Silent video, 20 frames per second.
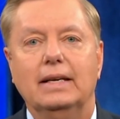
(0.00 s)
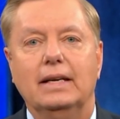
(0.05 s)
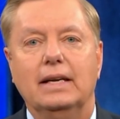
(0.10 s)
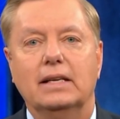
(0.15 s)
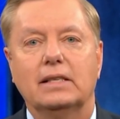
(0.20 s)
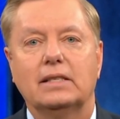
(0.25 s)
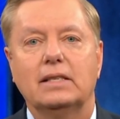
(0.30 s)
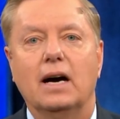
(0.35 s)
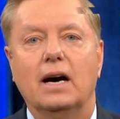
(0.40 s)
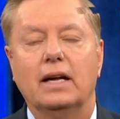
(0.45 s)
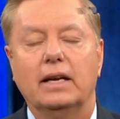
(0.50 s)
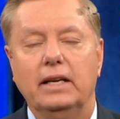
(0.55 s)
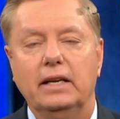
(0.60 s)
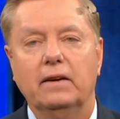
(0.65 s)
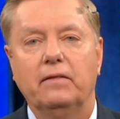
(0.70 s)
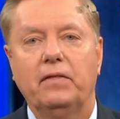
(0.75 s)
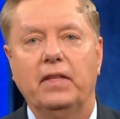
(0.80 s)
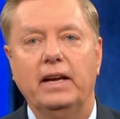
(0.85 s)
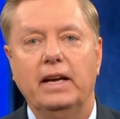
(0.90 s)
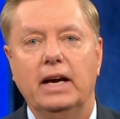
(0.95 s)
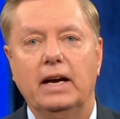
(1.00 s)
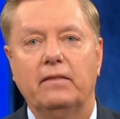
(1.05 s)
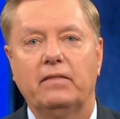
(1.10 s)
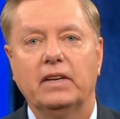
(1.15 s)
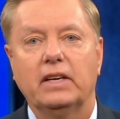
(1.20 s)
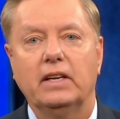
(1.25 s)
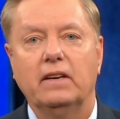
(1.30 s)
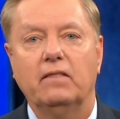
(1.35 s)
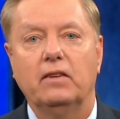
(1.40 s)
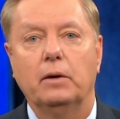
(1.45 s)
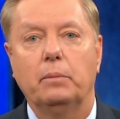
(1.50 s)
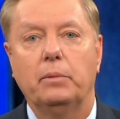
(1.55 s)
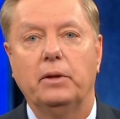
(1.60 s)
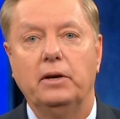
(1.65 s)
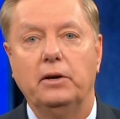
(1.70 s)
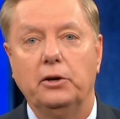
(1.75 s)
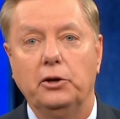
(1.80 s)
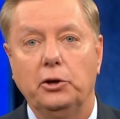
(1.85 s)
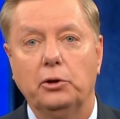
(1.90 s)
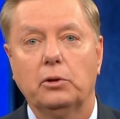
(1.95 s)
It's not if they have to give up
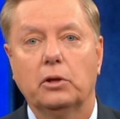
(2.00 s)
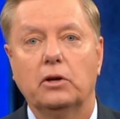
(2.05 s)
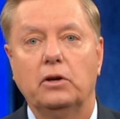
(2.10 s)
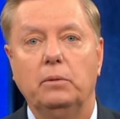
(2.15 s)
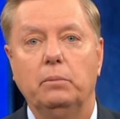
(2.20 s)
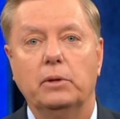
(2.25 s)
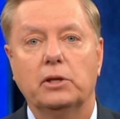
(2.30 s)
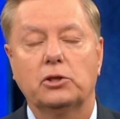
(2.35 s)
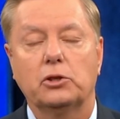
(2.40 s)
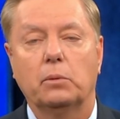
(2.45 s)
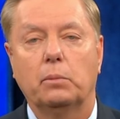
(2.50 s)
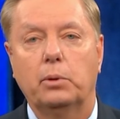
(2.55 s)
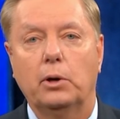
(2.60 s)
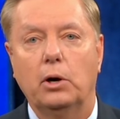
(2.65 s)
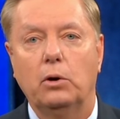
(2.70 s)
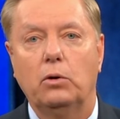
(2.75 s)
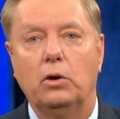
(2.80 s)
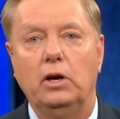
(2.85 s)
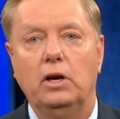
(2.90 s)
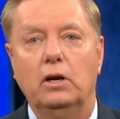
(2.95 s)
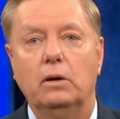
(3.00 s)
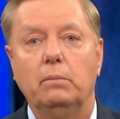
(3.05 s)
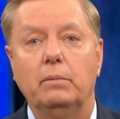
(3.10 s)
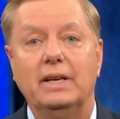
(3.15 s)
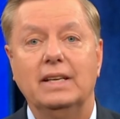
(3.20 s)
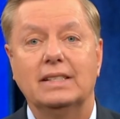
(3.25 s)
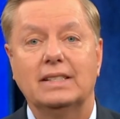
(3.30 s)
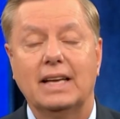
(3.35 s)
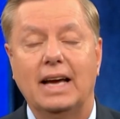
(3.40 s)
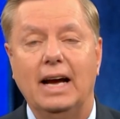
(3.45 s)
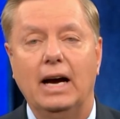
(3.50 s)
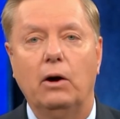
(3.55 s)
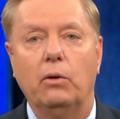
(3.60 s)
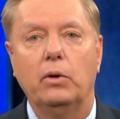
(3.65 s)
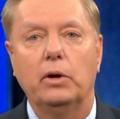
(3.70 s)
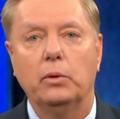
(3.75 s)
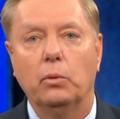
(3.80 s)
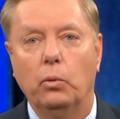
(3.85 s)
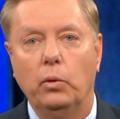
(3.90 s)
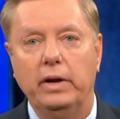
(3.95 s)
their nuclear and missile program, it's
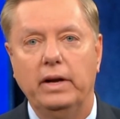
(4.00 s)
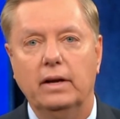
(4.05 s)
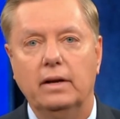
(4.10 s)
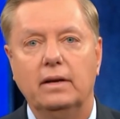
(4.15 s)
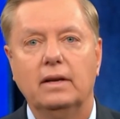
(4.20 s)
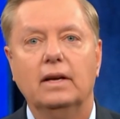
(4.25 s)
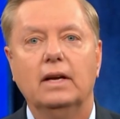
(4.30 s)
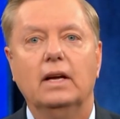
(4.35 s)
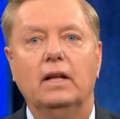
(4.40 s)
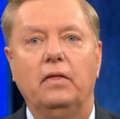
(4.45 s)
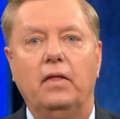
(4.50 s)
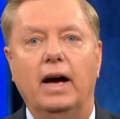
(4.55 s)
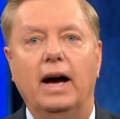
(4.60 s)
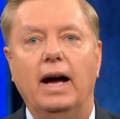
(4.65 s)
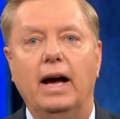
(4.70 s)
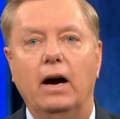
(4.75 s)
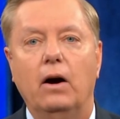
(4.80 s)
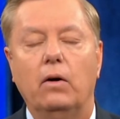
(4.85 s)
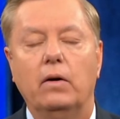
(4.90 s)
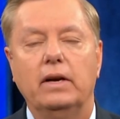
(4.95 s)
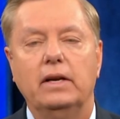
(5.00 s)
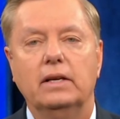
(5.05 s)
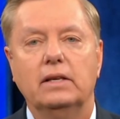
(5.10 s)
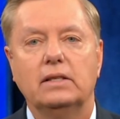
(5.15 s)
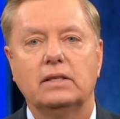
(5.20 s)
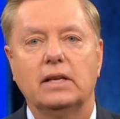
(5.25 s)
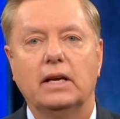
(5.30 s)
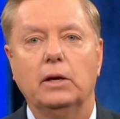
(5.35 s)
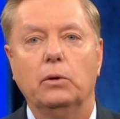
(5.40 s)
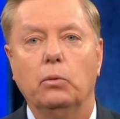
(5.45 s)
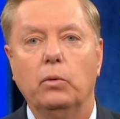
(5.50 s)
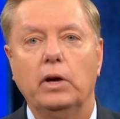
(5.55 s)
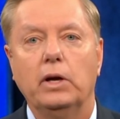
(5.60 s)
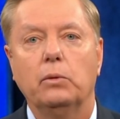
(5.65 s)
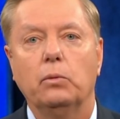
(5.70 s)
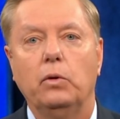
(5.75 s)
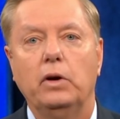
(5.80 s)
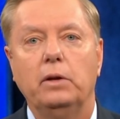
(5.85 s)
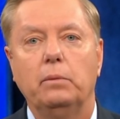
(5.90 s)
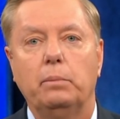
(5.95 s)
how and when. The how is a
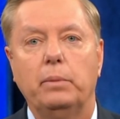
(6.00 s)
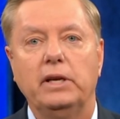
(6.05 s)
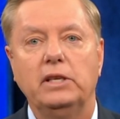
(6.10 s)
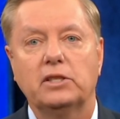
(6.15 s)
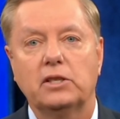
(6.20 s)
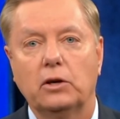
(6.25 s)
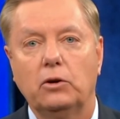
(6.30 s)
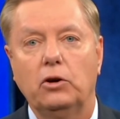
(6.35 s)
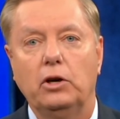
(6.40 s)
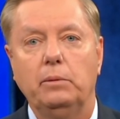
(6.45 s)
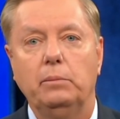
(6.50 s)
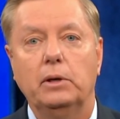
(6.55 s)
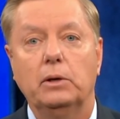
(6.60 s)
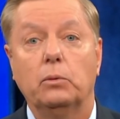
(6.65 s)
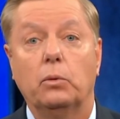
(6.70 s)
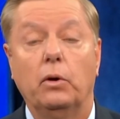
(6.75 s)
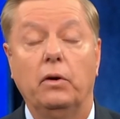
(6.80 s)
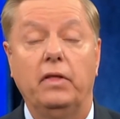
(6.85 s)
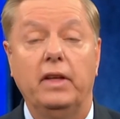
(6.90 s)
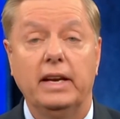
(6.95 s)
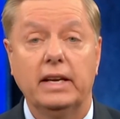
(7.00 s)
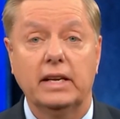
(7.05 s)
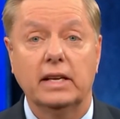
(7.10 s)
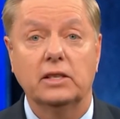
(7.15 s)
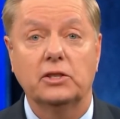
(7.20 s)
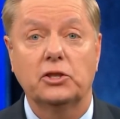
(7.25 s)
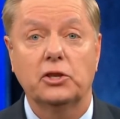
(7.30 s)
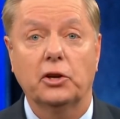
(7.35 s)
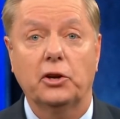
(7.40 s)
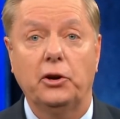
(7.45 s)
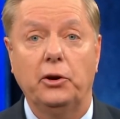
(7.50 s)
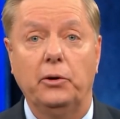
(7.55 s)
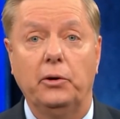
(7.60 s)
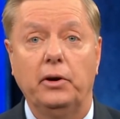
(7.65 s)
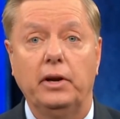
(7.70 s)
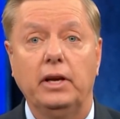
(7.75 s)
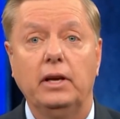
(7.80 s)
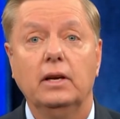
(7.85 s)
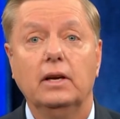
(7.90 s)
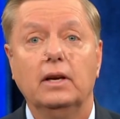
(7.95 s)
win win peace agreement where they get
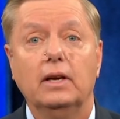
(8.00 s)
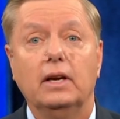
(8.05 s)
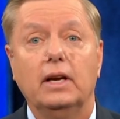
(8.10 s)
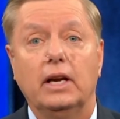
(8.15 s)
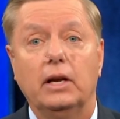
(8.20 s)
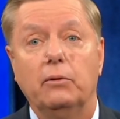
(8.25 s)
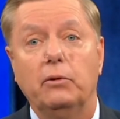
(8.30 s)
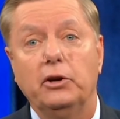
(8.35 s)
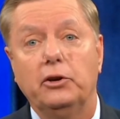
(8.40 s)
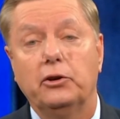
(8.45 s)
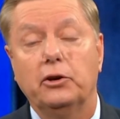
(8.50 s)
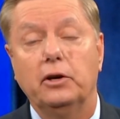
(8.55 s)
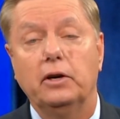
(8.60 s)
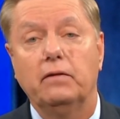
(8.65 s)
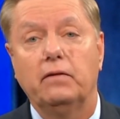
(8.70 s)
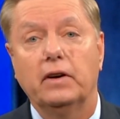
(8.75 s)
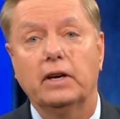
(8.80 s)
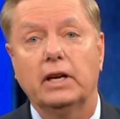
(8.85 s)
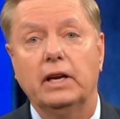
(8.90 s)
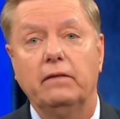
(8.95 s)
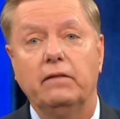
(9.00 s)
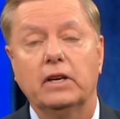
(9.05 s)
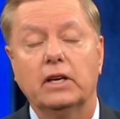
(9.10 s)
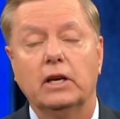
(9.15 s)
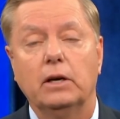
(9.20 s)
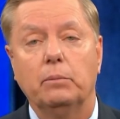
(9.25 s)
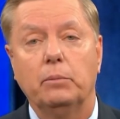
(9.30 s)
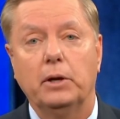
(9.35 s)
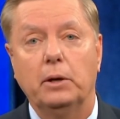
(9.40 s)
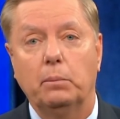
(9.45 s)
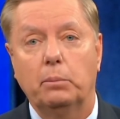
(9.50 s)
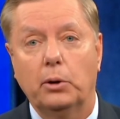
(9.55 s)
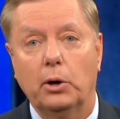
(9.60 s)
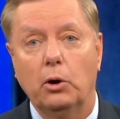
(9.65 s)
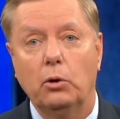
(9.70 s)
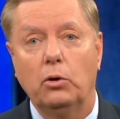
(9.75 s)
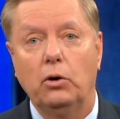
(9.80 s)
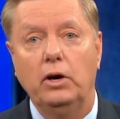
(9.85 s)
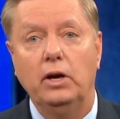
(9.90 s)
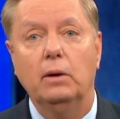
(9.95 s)
security in return for giving up their
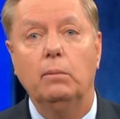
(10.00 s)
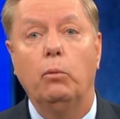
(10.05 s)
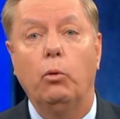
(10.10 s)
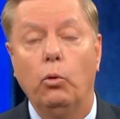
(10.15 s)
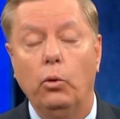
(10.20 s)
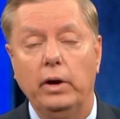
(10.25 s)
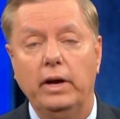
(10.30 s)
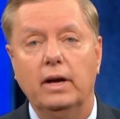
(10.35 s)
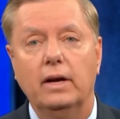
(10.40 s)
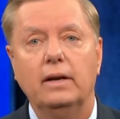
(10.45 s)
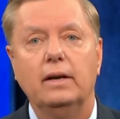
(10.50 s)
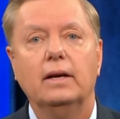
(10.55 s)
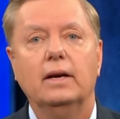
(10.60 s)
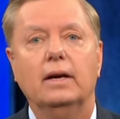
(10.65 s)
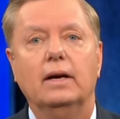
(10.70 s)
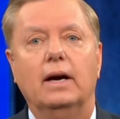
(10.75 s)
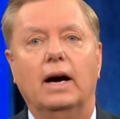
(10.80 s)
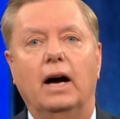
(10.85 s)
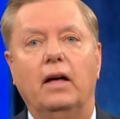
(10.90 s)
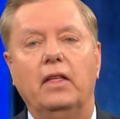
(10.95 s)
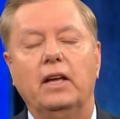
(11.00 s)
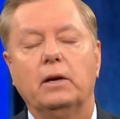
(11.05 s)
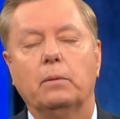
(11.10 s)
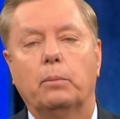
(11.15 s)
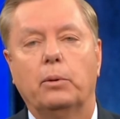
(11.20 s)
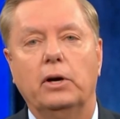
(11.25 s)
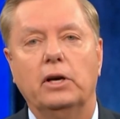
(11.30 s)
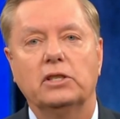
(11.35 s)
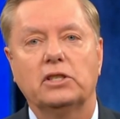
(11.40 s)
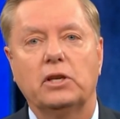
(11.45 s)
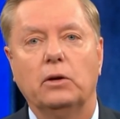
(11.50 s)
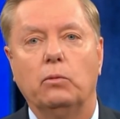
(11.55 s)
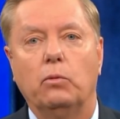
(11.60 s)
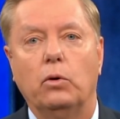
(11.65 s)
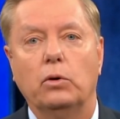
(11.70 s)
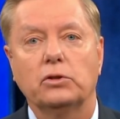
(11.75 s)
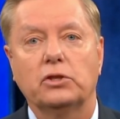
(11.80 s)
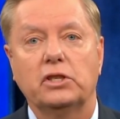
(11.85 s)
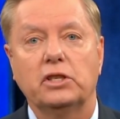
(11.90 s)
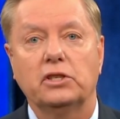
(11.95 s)
program when. I think President
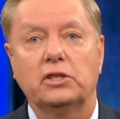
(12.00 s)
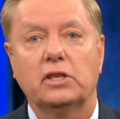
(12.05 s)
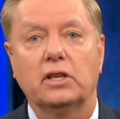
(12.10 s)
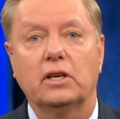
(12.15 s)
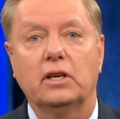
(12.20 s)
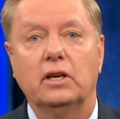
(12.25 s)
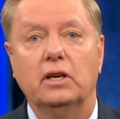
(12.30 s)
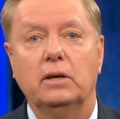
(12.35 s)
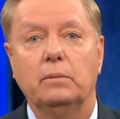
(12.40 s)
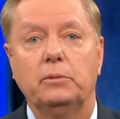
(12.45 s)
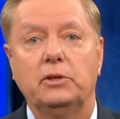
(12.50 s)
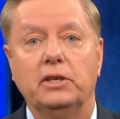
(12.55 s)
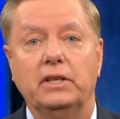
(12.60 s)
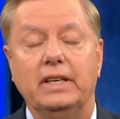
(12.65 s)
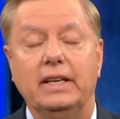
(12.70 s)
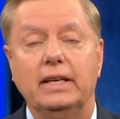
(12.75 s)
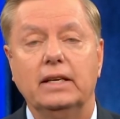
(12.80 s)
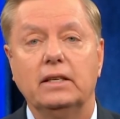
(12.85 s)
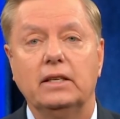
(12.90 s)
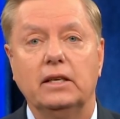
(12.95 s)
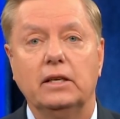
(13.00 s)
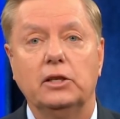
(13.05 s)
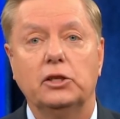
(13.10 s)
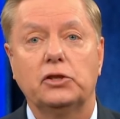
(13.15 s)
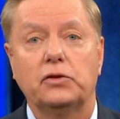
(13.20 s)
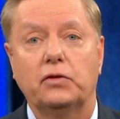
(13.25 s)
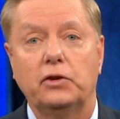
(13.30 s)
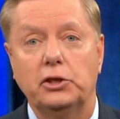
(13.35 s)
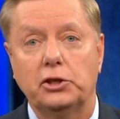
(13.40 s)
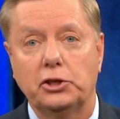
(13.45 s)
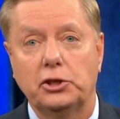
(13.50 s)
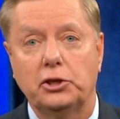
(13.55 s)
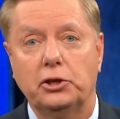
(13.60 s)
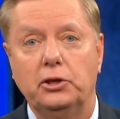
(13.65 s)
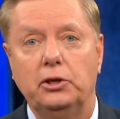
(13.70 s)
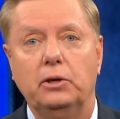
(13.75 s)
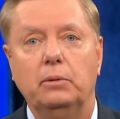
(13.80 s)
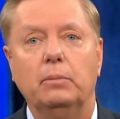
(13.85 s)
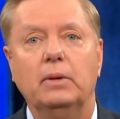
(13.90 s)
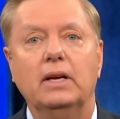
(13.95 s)
wants this to come to an end in his first
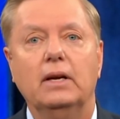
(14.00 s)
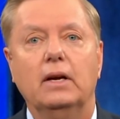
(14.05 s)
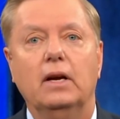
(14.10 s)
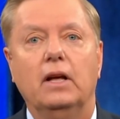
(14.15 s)
term.